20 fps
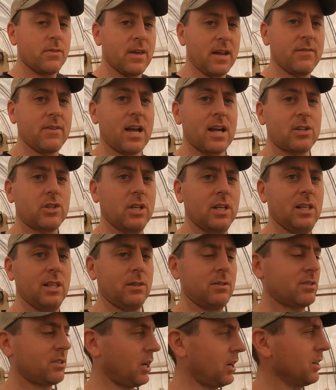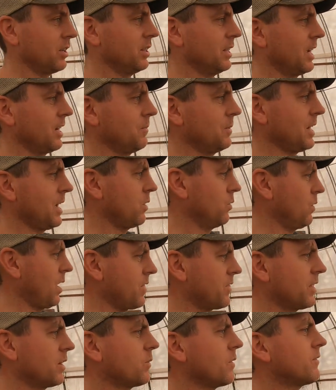they've actually started lambing out.
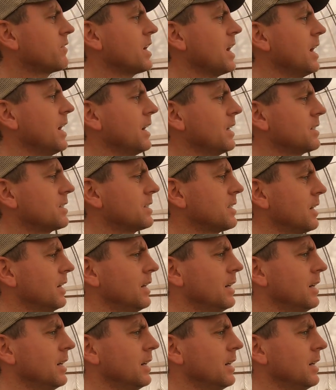I think we've got